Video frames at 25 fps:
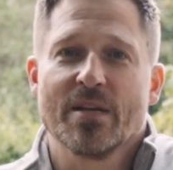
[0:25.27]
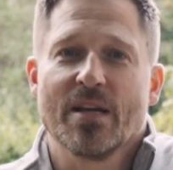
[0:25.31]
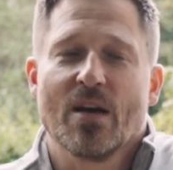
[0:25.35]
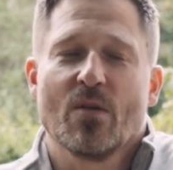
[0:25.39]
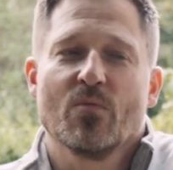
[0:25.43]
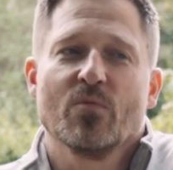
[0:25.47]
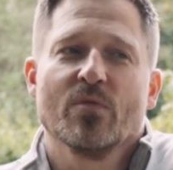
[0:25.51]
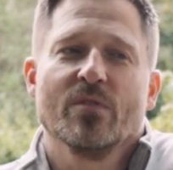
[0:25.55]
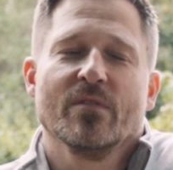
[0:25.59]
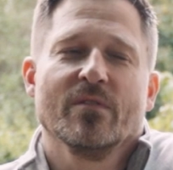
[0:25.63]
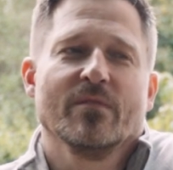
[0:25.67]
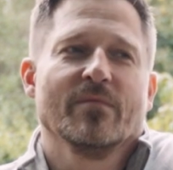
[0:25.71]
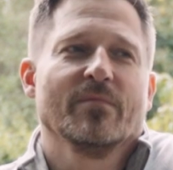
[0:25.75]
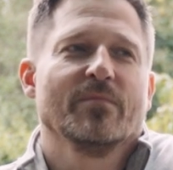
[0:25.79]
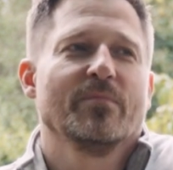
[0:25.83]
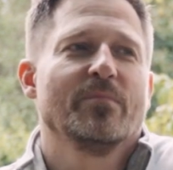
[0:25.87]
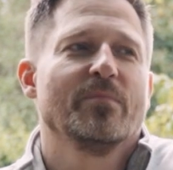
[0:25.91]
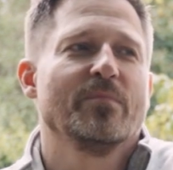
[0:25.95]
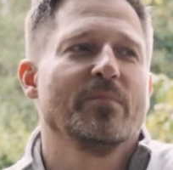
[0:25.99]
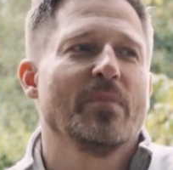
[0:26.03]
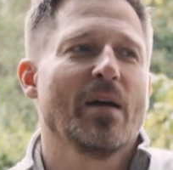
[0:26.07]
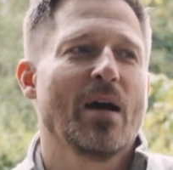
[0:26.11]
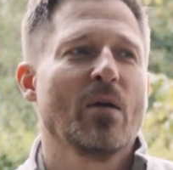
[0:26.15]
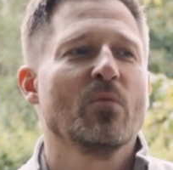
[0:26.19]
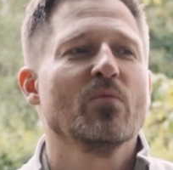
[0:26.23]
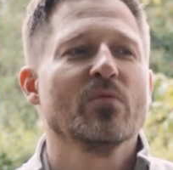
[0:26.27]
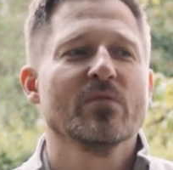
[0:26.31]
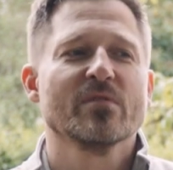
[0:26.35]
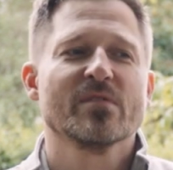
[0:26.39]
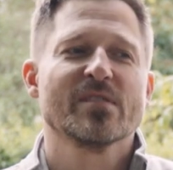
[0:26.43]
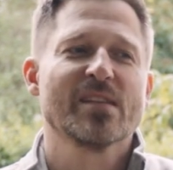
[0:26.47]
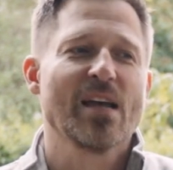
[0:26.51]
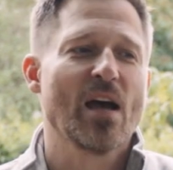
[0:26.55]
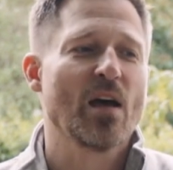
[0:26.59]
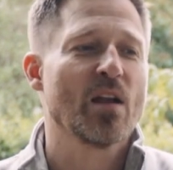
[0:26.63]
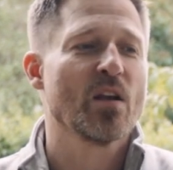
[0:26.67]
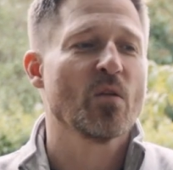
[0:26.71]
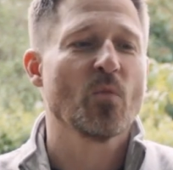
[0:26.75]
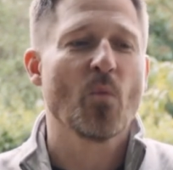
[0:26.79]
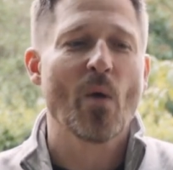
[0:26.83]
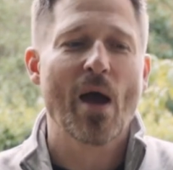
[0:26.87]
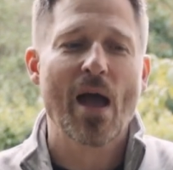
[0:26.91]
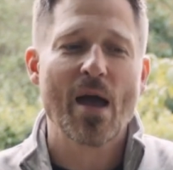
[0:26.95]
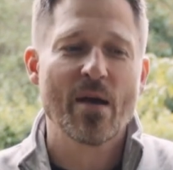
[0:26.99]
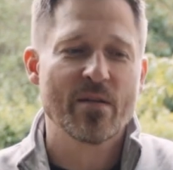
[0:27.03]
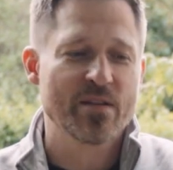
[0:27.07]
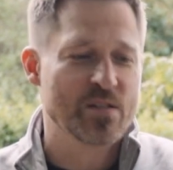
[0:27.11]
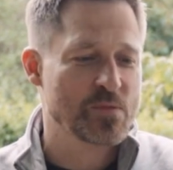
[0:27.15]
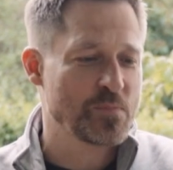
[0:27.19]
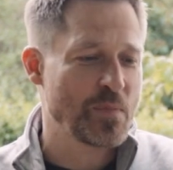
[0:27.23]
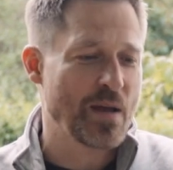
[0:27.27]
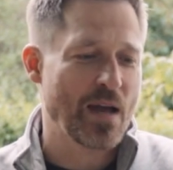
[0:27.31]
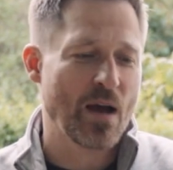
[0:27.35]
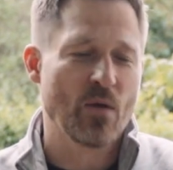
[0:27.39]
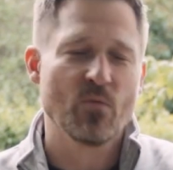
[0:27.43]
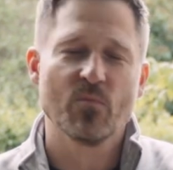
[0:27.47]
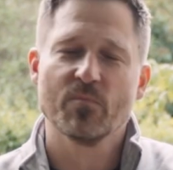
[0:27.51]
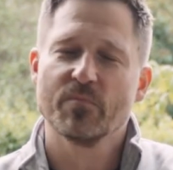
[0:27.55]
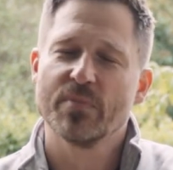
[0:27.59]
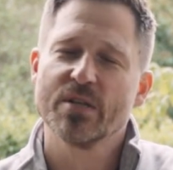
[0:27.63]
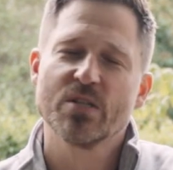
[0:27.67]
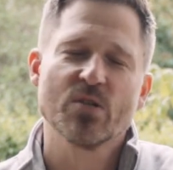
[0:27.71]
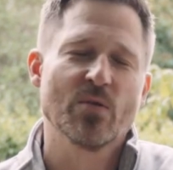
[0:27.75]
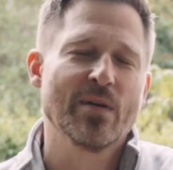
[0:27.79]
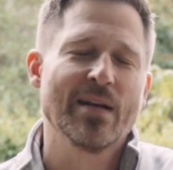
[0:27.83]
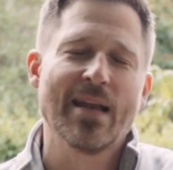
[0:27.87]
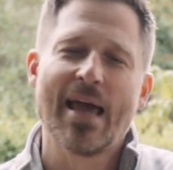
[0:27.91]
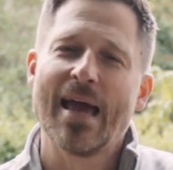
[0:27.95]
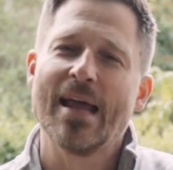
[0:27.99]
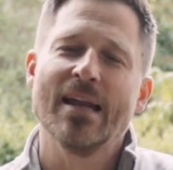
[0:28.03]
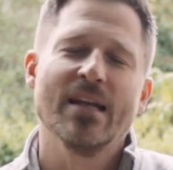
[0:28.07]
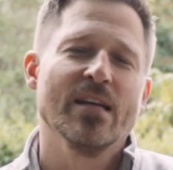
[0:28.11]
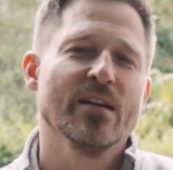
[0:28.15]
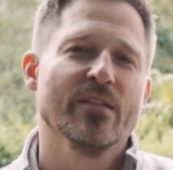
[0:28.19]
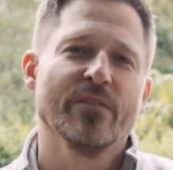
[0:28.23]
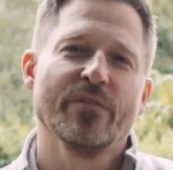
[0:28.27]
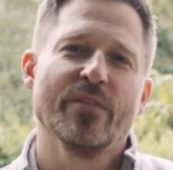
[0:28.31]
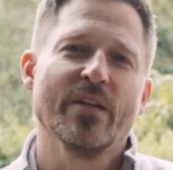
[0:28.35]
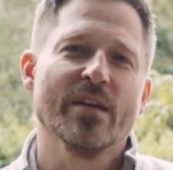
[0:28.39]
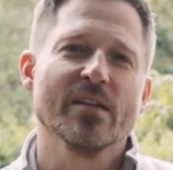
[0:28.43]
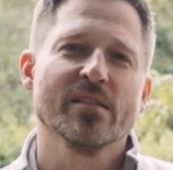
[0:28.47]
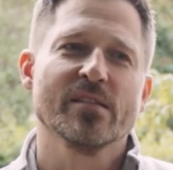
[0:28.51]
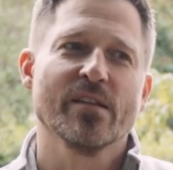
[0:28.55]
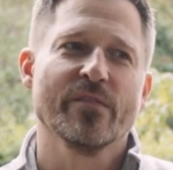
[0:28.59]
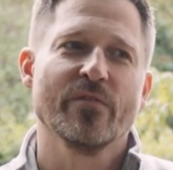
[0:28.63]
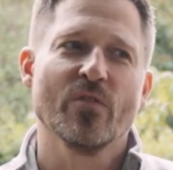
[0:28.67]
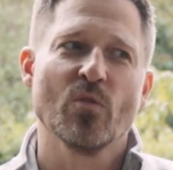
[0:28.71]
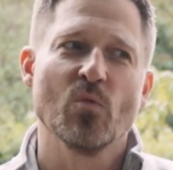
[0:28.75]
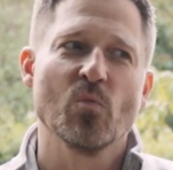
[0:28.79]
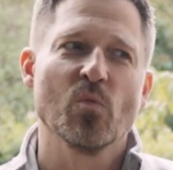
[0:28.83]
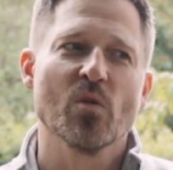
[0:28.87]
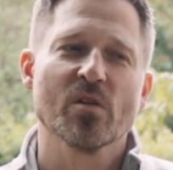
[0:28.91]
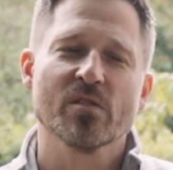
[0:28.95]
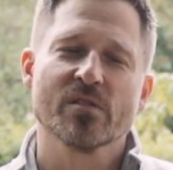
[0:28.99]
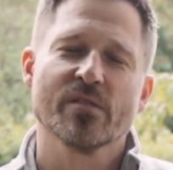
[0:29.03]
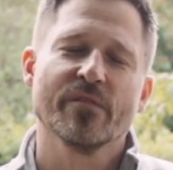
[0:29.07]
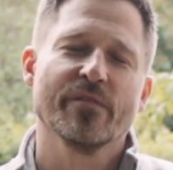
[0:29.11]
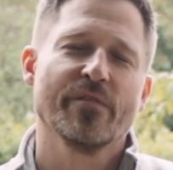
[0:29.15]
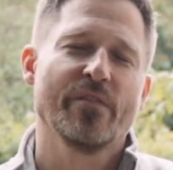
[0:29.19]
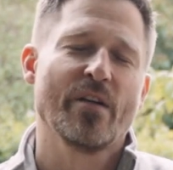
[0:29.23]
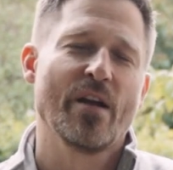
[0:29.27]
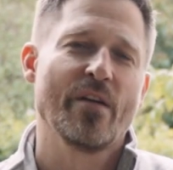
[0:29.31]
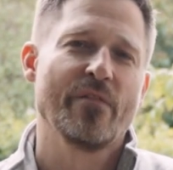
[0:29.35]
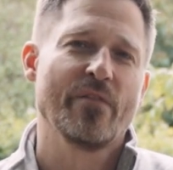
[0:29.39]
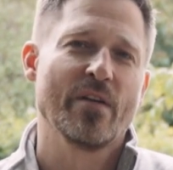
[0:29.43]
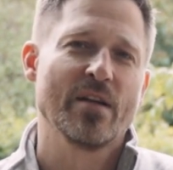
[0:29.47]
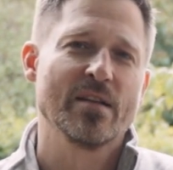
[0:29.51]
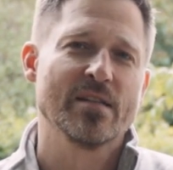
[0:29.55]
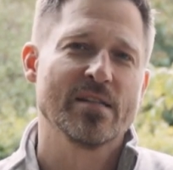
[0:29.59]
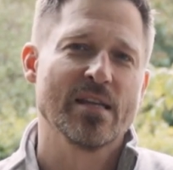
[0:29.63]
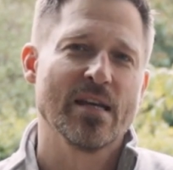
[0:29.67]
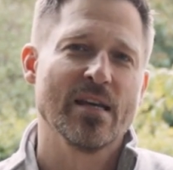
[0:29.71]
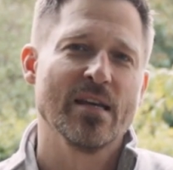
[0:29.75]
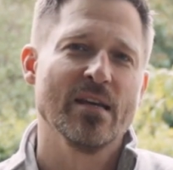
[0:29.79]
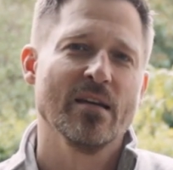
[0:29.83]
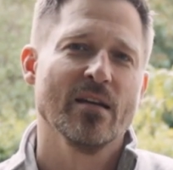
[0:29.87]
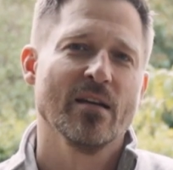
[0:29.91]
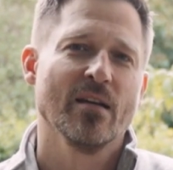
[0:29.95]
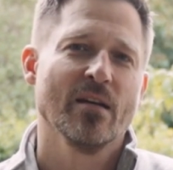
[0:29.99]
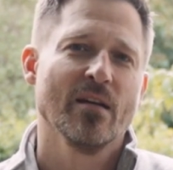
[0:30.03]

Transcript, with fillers: I wouldn't, I wouldn't set an awareness page. I wouldn't be doing any of this if it wasn't for FND.